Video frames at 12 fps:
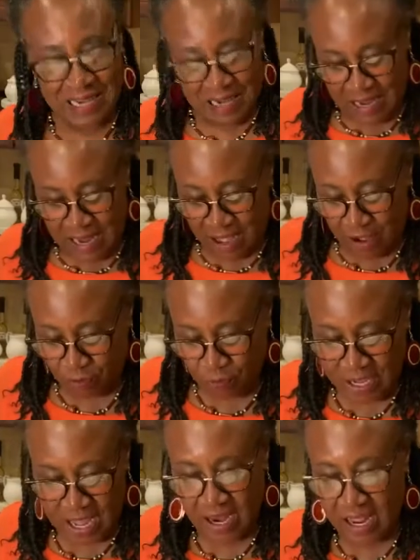Now we
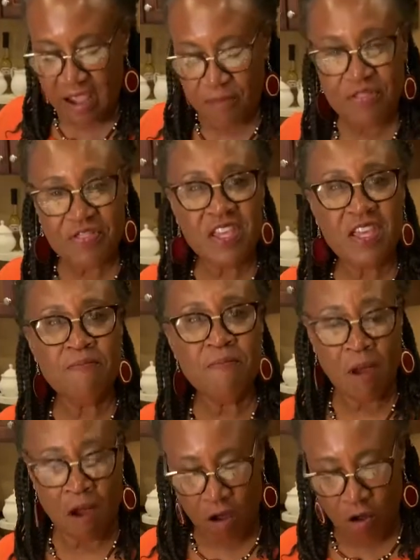got everything,
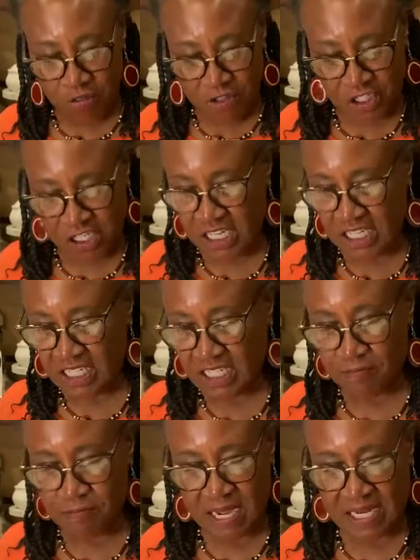all the
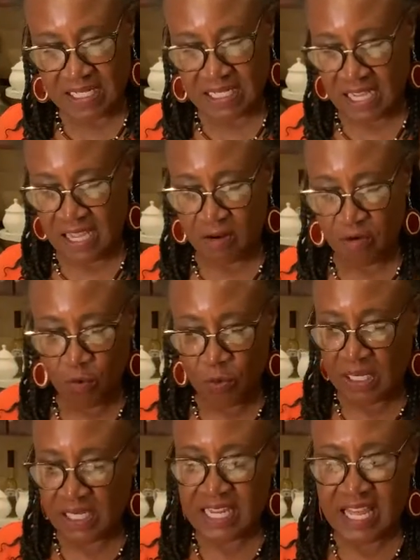cheeses mixed in. We
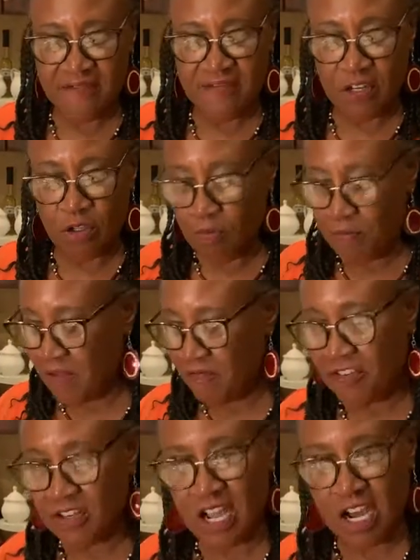save a little bit
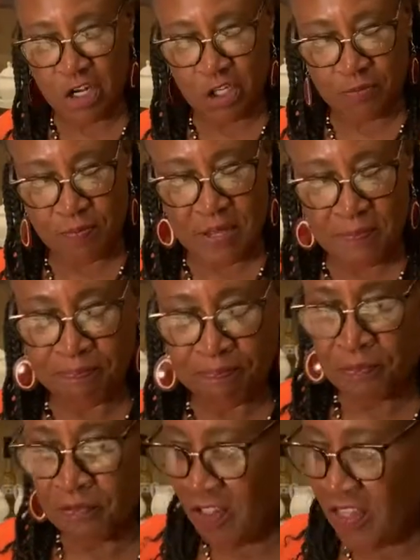for garnishment
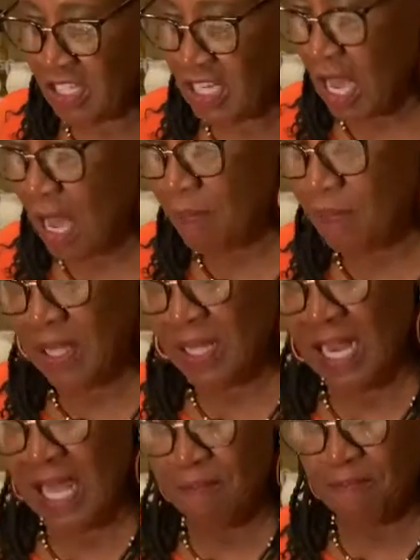for the top and
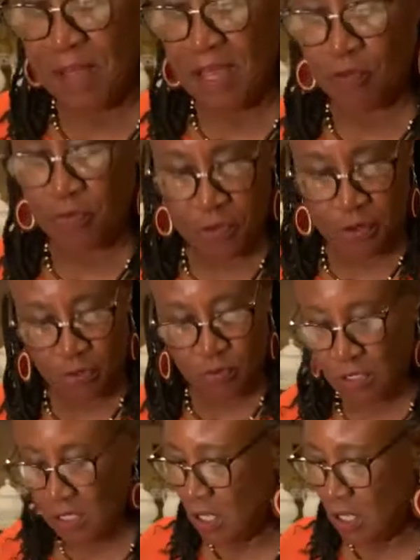let it melt through.